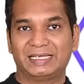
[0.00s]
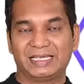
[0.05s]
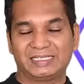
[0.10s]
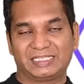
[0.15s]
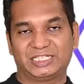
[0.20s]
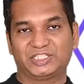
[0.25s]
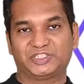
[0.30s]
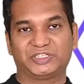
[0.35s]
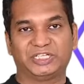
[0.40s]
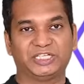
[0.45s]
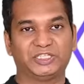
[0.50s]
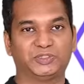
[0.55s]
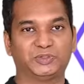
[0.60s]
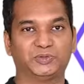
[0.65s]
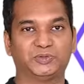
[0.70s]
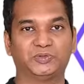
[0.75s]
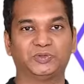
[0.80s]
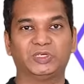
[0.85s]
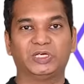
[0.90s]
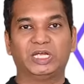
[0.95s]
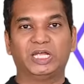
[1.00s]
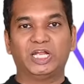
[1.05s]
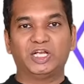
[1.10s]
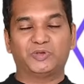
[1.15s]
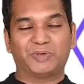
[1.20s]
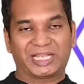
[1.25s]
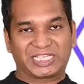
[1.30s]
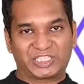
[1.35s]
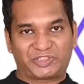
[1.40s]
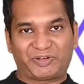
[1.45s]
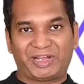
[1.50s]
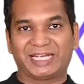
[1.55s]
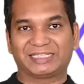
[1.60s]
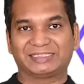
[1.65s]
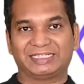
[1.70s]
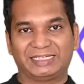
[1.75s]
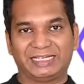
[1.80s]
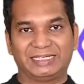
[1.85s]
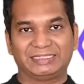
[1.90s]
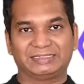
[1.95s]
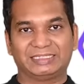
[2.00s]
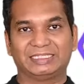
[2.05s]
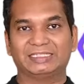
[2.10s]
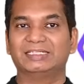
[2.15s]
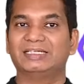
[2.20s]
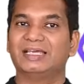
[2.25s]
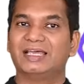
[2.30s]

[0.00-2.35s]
essentially to extract the data.